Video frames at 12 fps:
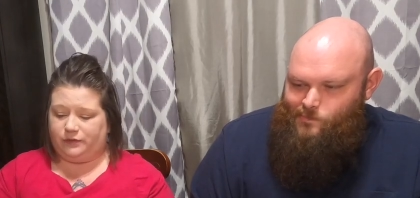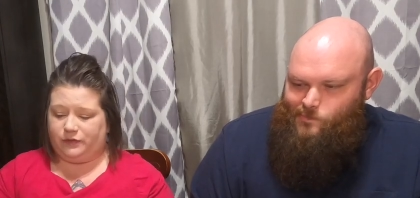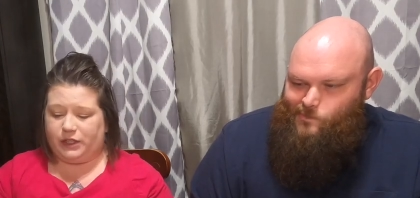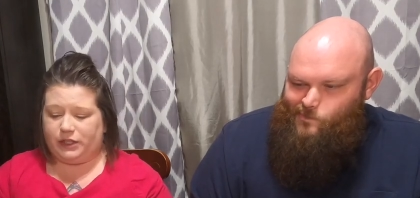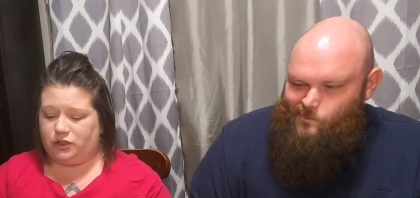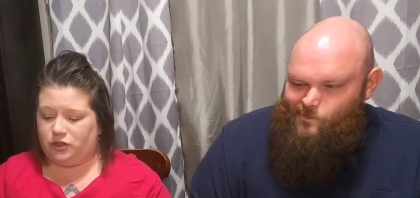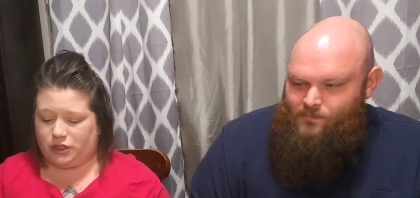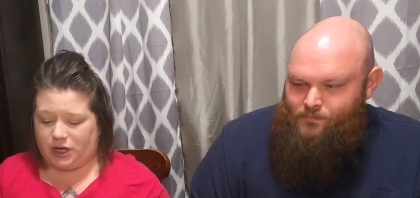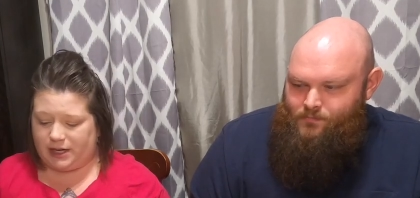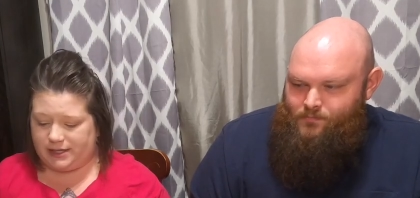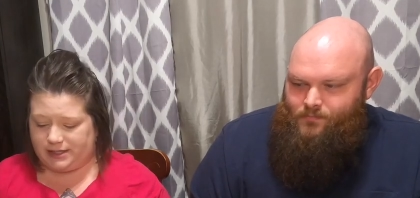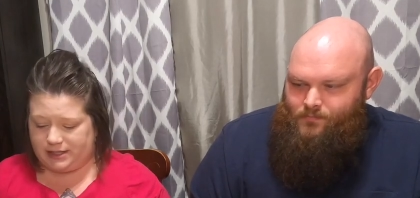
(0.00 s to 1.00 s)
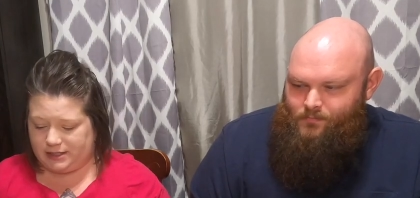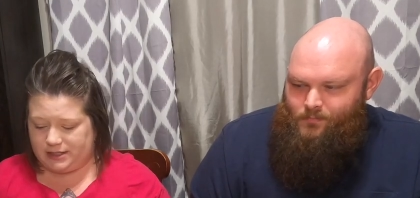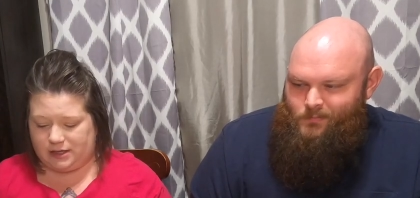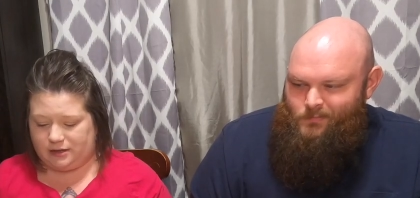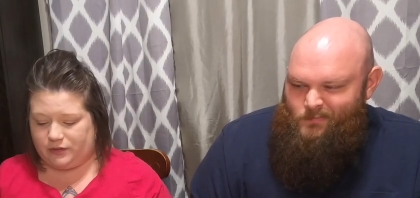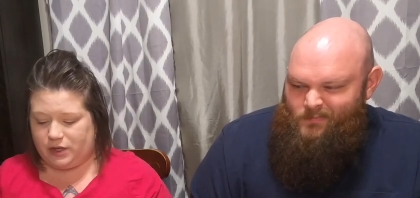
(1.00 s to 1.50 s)
Speaker 1: fudge icing
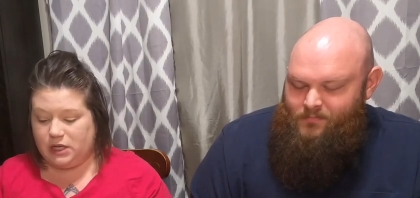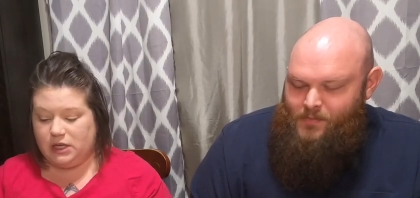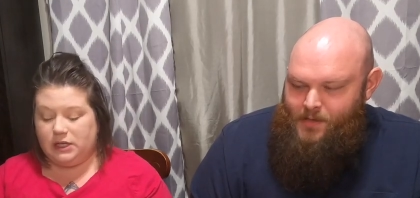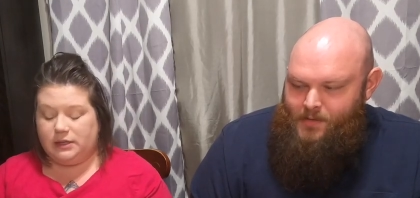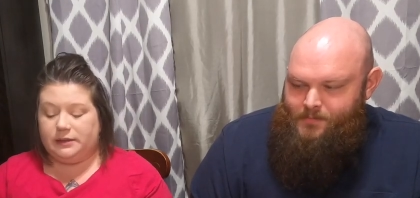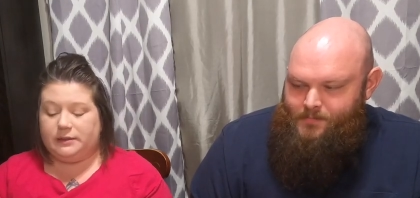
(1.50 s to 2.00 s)
stuff. Yeah.